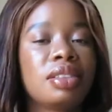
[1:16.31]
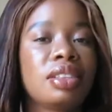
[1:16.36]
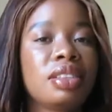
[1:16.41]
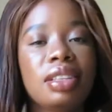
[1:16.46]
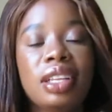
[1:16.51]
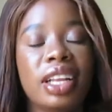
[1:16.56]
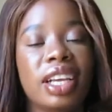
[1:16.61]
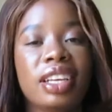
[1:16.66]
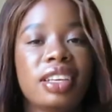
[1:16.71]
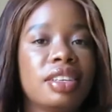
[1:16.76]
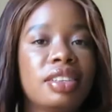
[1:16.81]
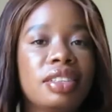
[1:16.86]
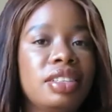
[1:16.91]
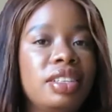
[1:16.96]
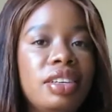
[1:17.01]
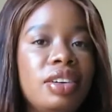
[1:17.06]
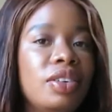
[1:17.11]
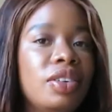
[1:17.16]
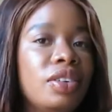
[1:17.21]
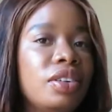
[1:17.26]
like,
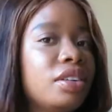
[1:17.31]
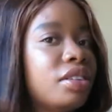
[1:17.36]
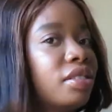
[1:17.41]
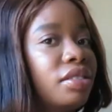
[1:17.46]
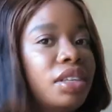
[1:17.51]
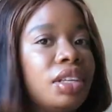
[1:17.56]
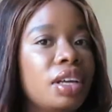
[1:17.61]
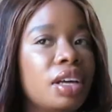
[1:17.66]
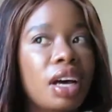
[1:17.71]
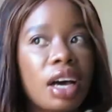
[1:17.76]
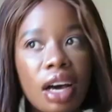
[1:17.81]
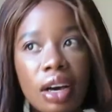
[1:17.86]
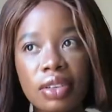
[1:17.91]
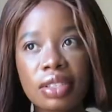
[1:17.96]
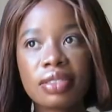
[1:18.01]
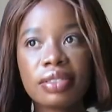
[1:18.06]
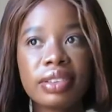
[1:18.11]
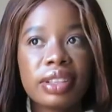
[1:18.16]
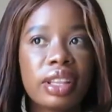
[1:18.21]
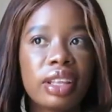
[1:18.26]
yeah, I was
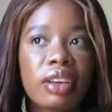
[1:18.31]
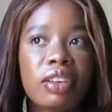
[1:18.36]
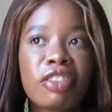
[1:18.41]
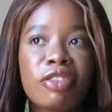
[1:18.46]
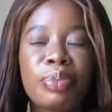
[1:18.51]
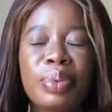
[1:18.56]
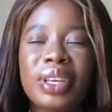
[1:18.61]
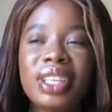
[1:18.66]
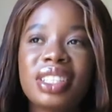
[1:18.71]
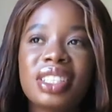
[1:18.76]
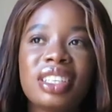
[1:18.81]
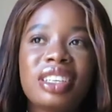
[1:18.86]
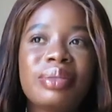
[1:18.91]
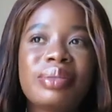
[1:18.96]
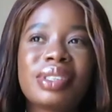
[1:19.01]
even thinking of painting it.